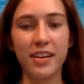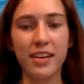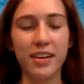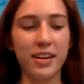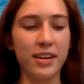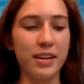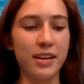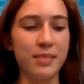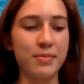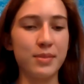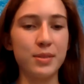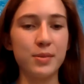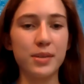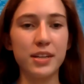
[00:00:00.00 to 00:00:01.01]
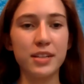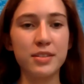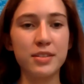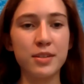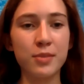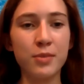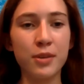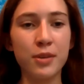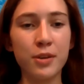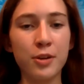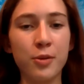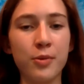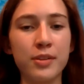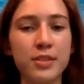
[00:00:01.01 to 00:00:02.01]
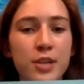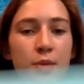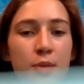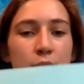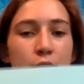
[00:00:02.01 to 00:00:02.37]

So you're gonna want to start with a